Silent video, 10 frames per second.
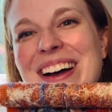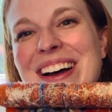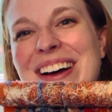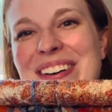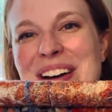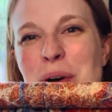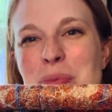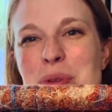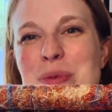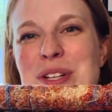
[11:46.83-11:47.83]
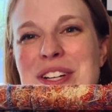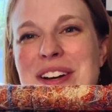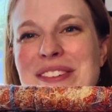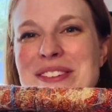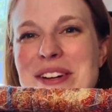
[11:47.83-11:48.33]
Oh, I hope the rich
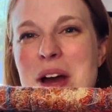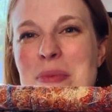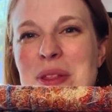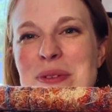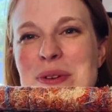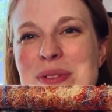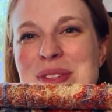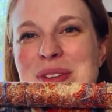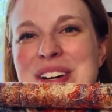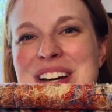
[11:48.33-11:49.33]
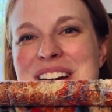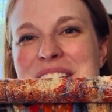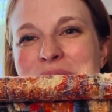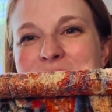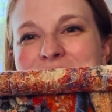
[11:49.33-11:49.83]
colors are coming through. So
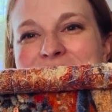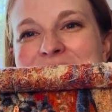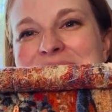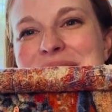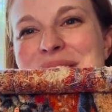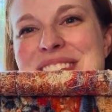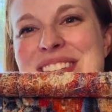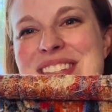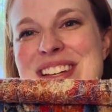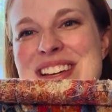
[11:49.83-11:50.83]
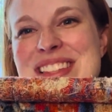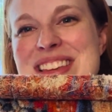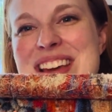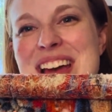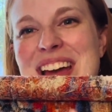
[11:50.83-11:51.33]
you can kind of see
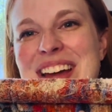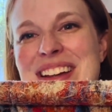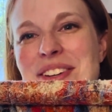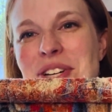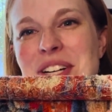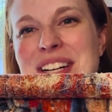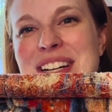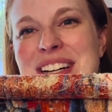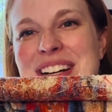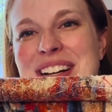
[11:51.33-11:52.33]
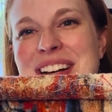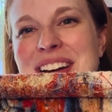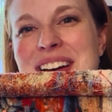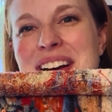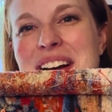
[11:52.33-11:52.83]
the edge
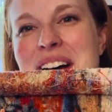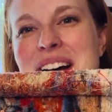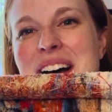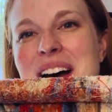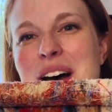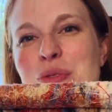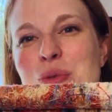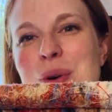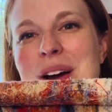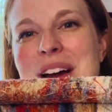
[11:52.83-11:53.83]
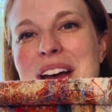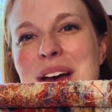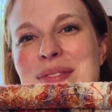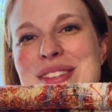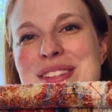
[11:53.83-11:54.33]
of where I
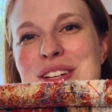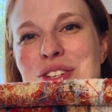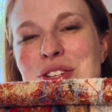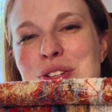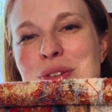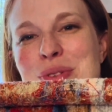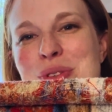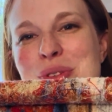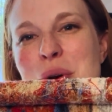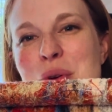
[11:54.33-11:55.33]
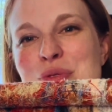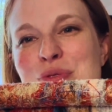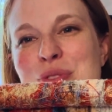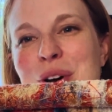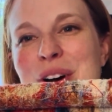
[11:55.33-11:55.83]
have stitched to so
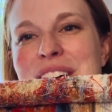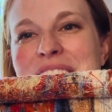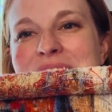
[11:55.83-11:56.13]
far.